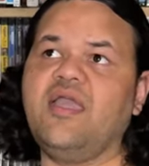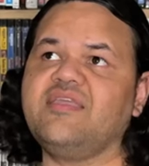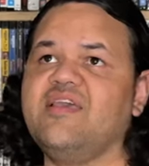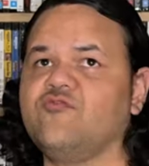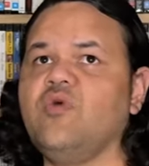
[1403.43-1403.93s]

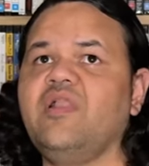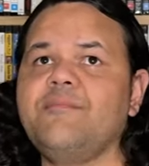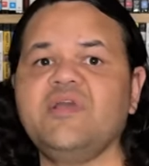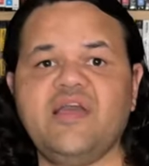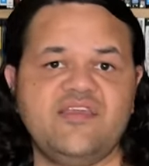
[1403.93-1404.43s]
And yes, while
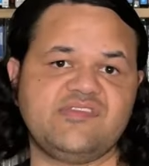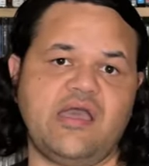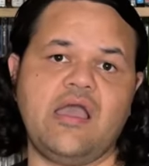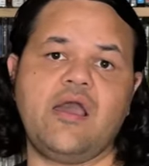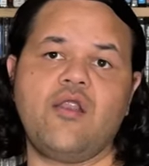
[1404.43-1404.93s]
emulators
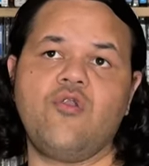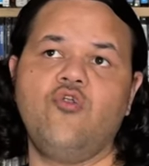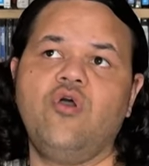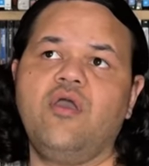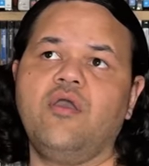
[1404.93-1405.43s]
are